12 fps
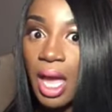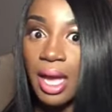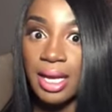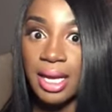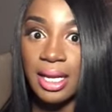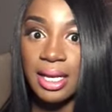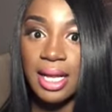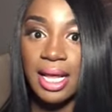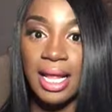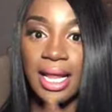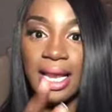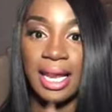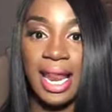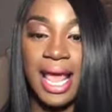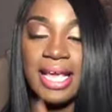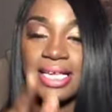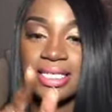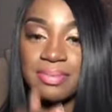again,
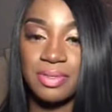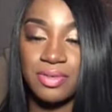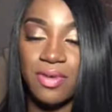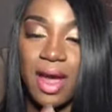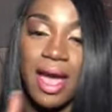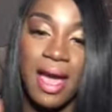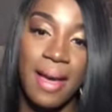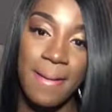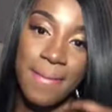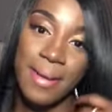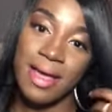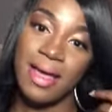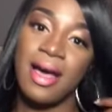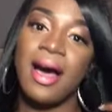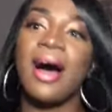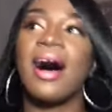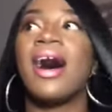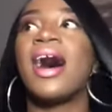like, subscribe.
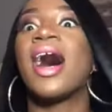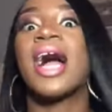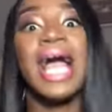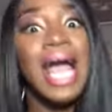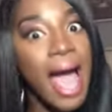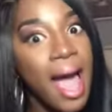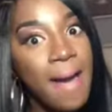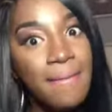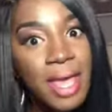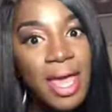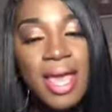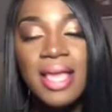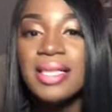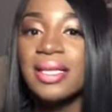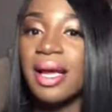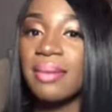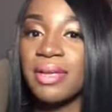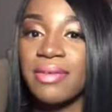Comment.
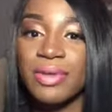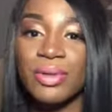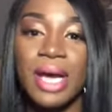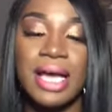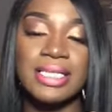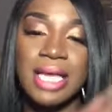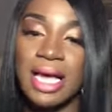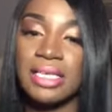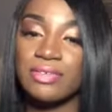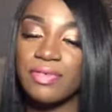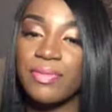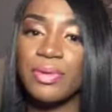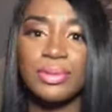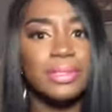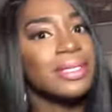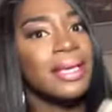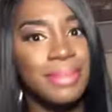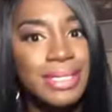I'm giving you guys honest
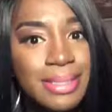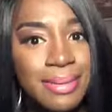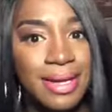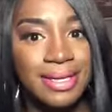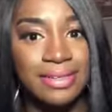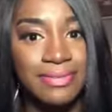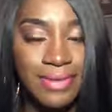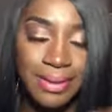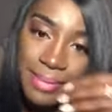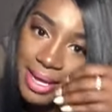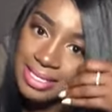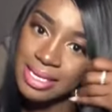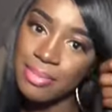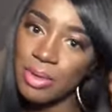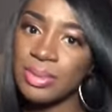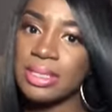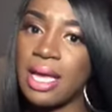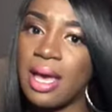reviews. Give me some honest feedback. Tell
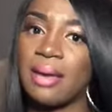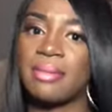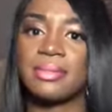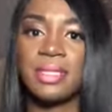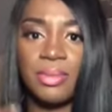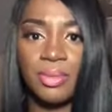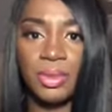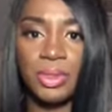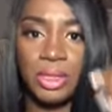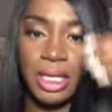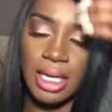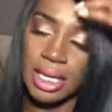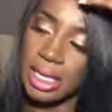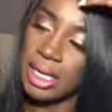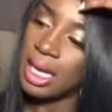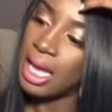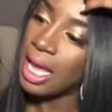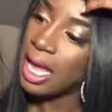me what's up. Tell me what you're
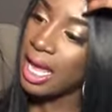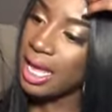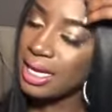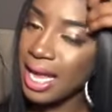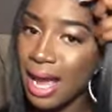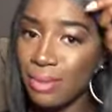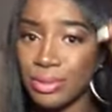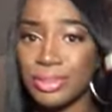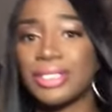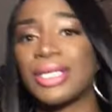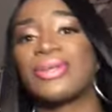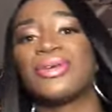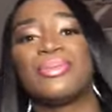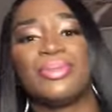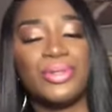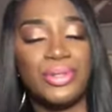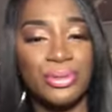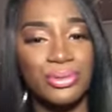thinking. And I will see you
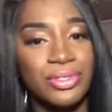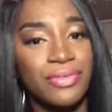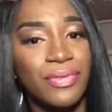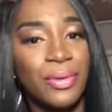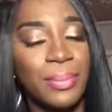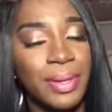beautiful